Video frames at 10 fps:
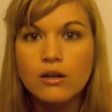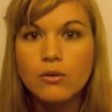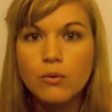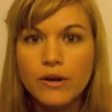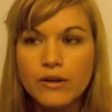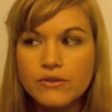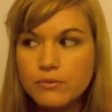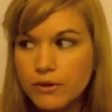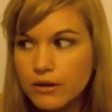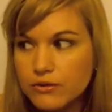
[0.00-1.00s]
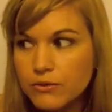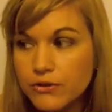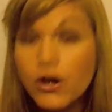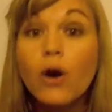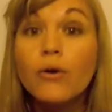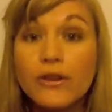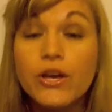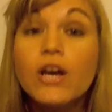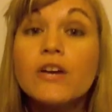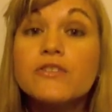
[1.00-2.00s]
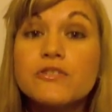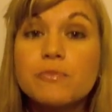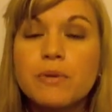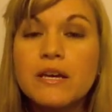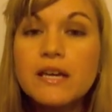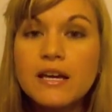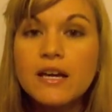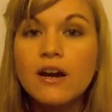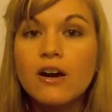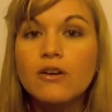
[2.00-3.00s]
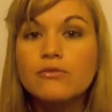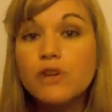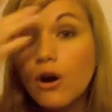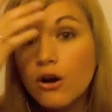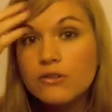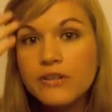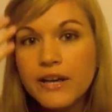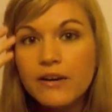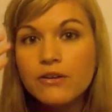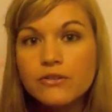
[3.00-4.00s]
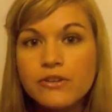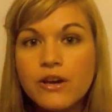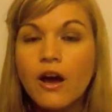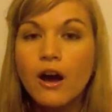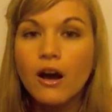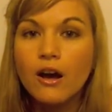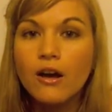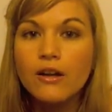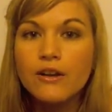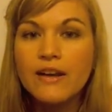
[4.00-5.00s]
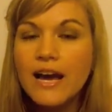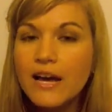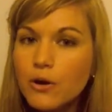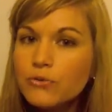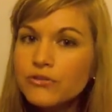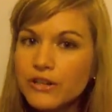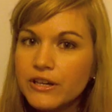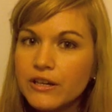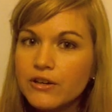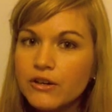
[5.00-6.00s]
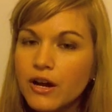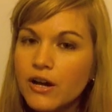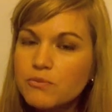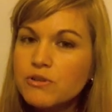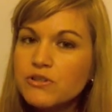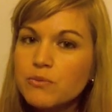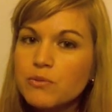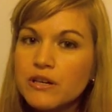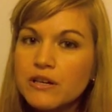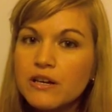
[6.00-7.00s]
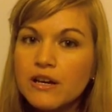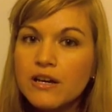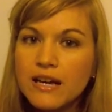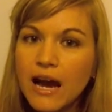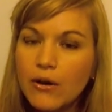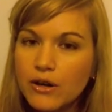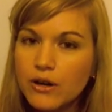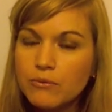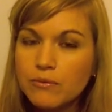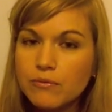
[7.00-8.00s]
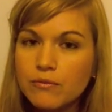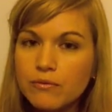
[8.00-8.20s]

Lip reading: what else? Oh yeah. Speaking of Tall Tales, not only could husband-to-be count on